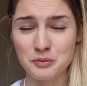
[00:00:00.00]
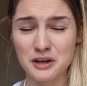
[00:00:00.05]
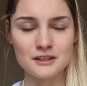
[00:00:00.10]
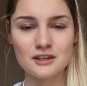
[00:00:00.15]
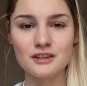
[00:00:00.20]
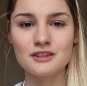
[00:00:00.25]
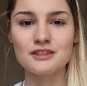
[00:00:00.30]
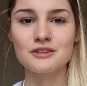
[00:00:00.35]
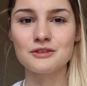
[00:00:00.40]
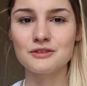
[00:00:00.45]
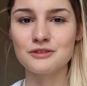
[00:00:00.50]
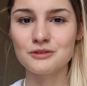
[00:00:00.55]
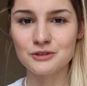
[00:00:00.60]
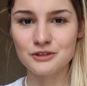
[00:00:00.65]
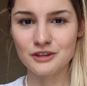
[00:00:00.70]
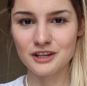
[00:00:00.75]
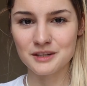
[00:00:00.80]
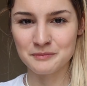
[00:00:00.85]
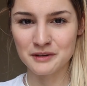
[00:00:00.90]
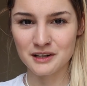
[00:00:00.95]
but just use your
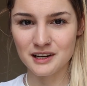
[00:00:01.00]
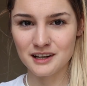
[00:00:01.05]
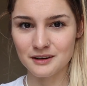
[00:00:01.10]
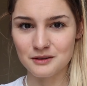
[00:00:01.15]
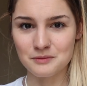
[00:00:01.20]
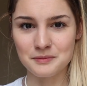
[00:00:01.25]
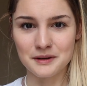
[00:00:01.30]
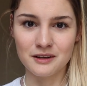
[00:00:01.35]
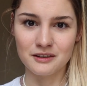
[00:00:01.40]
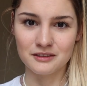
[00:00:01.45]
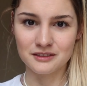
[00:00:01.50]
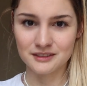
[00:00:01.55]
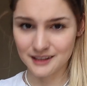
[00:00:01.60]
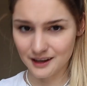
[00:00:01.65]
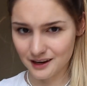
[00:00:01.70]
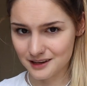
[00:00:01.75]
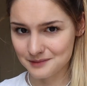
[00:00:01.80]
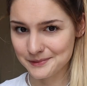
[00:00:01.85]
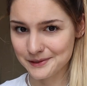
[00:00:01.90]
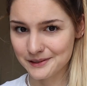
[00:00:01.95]
judgment a little bit on
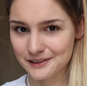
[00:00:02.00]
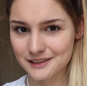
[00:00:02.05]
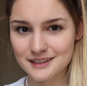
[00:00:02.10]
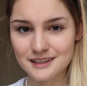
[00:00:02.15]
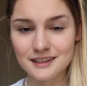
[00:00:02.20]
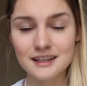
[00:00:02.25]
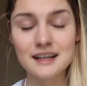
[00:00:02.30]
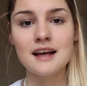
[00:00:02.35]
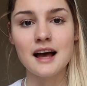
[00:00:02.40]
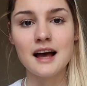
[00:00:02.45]
textbooks.